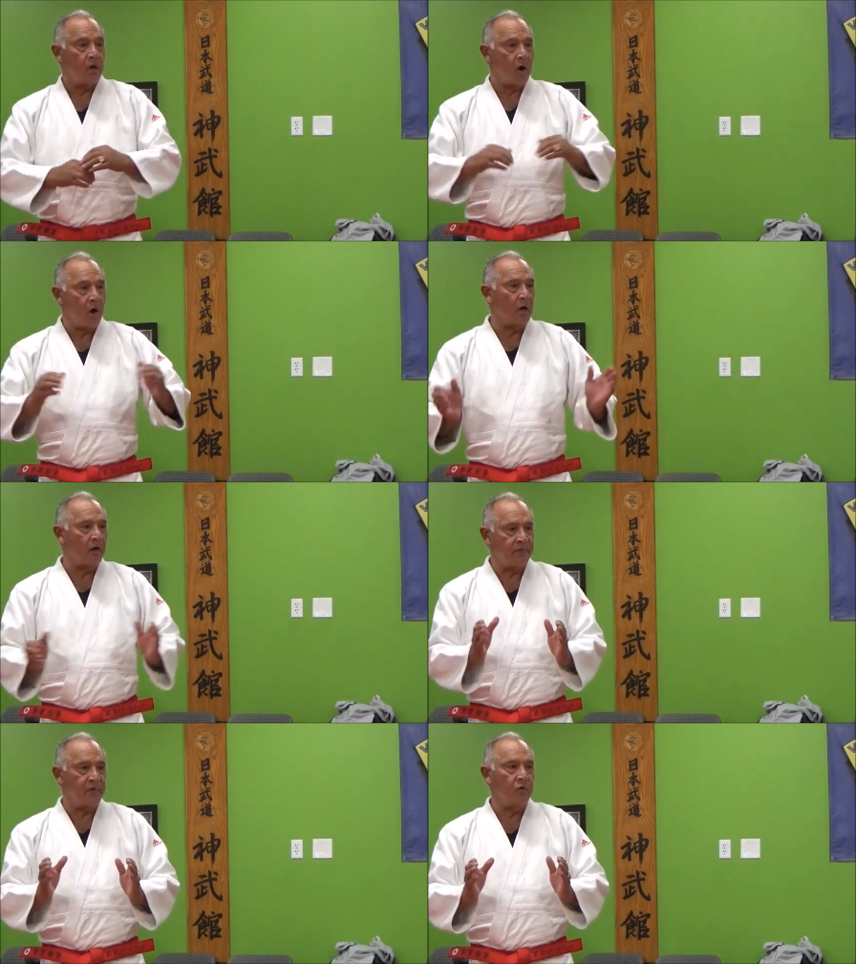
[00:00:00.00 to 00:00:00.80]
all
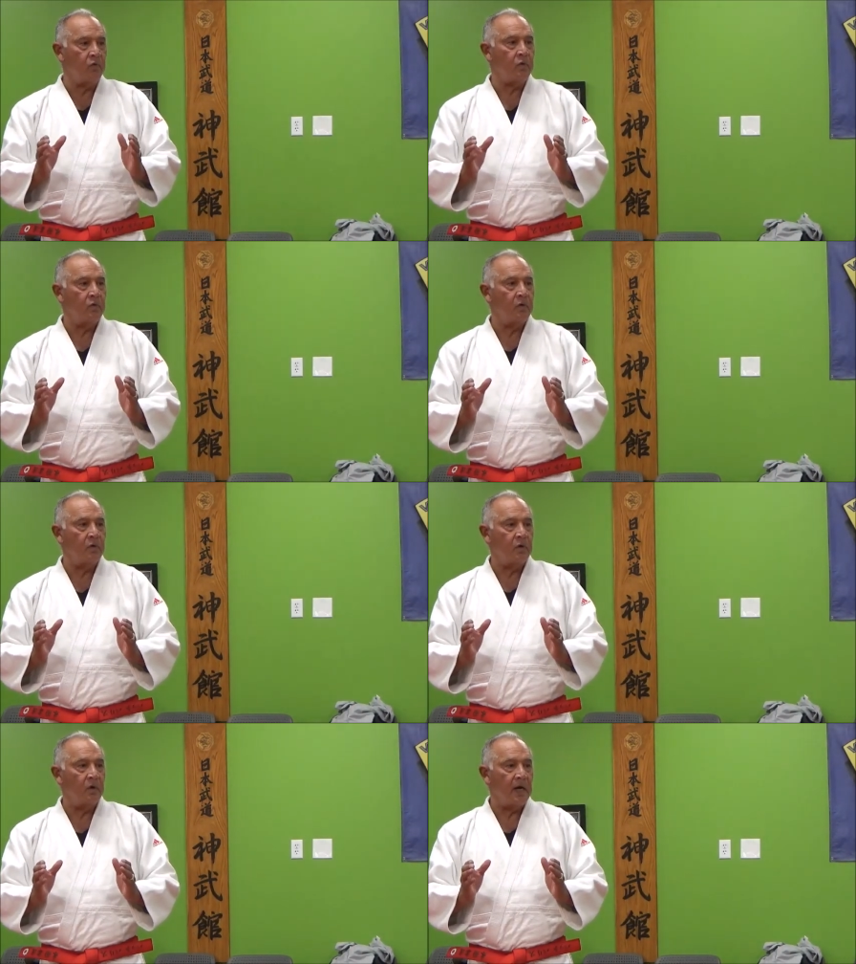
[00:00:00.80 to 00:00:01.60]
of you,
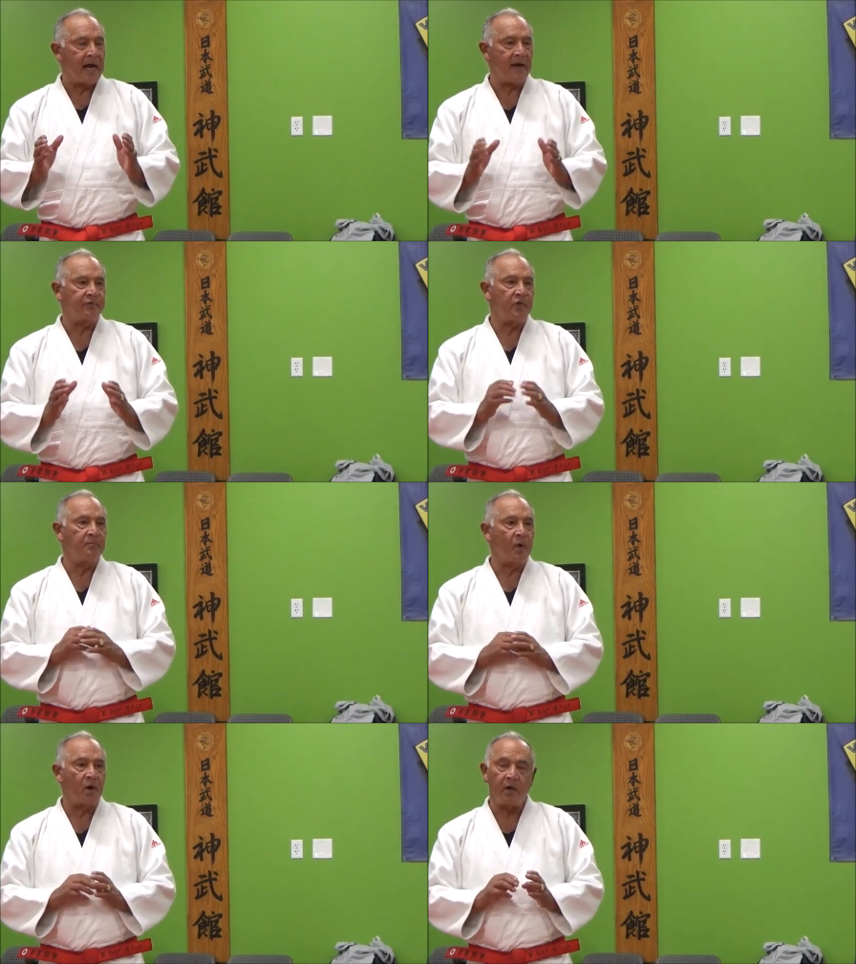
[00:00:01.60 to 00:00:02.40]
after the
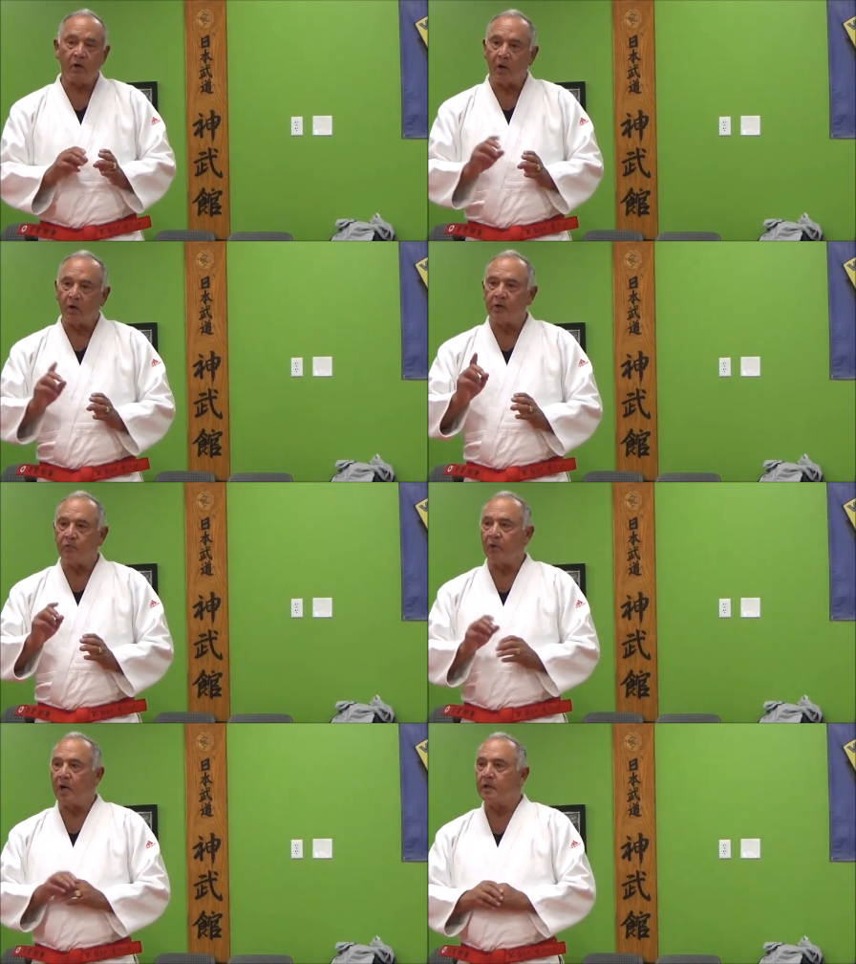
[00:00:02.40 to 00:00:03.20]
party, are gonna
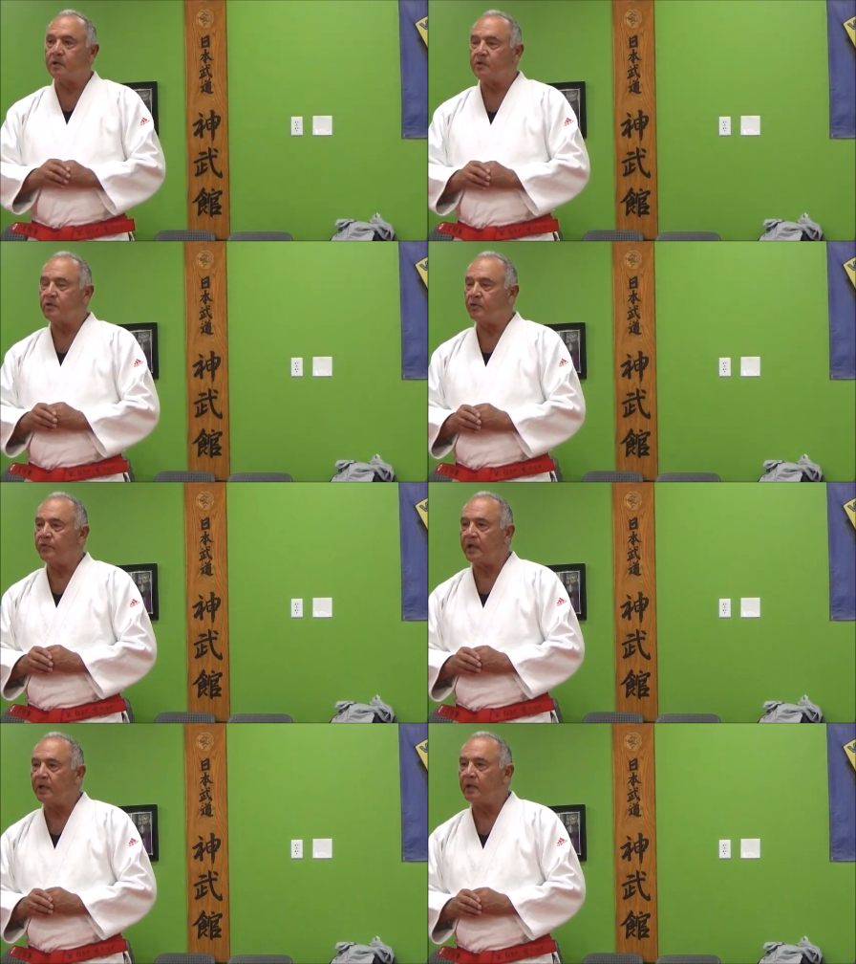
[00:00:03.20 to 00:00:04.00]
run to
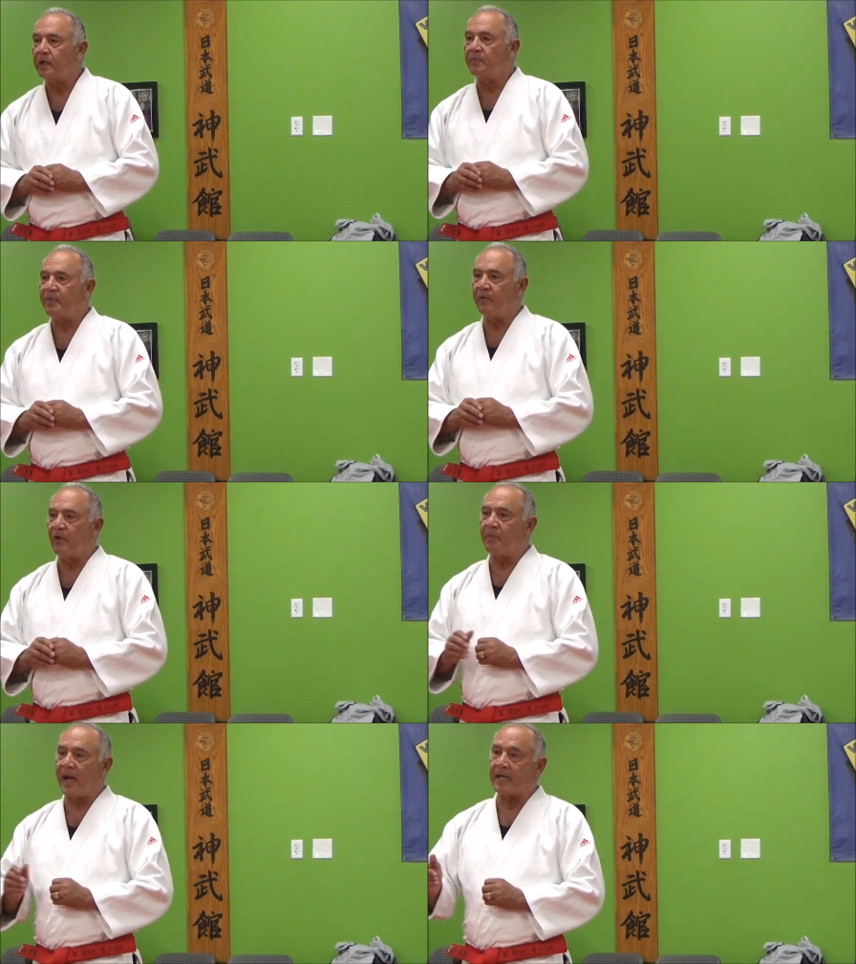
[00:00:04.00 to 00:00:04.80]
the
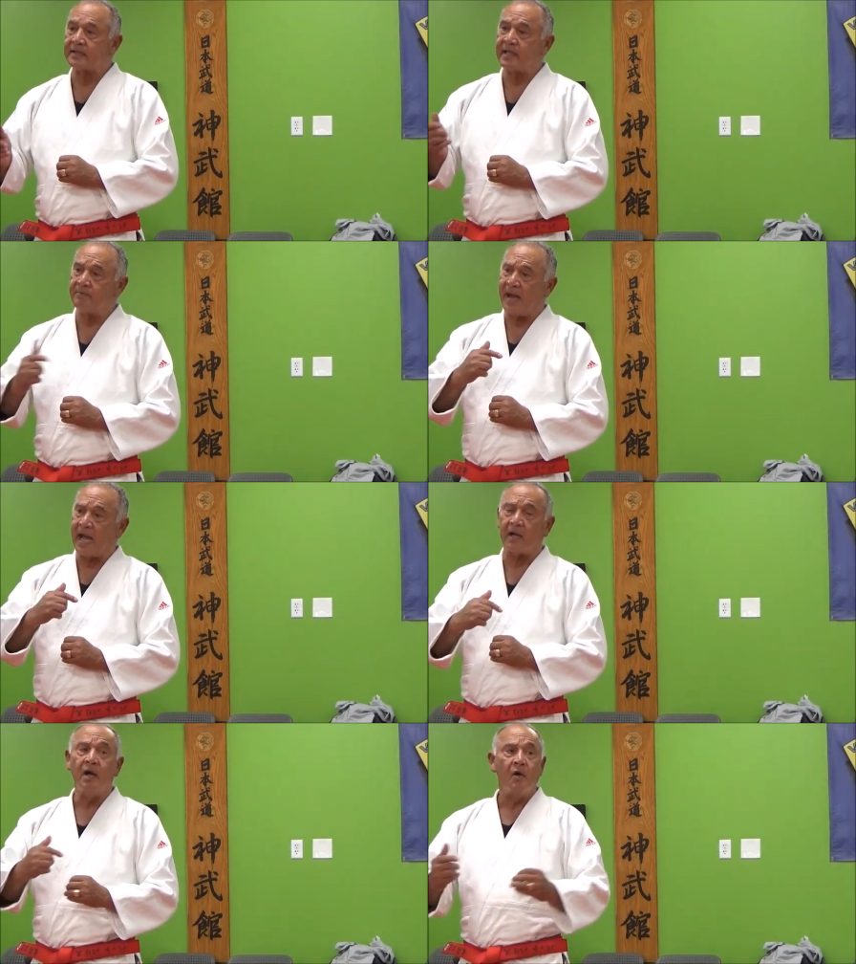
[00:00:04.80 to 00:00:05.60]
Imperial Palace and
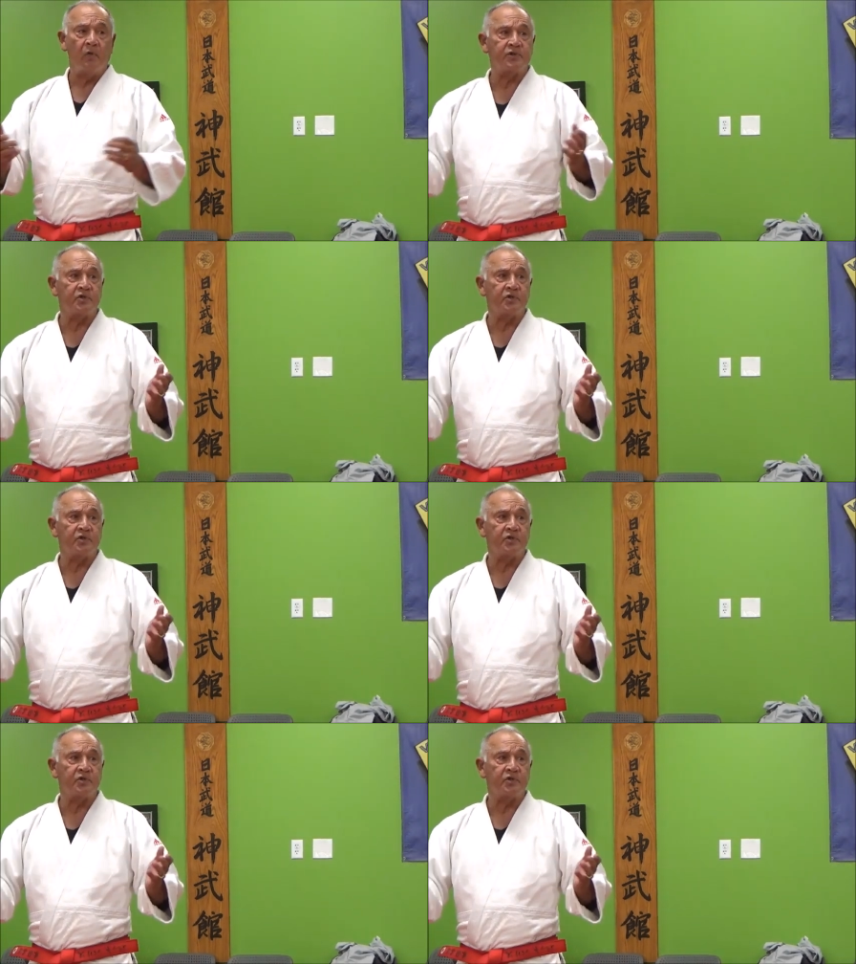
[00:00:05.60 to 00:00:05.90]
back, which is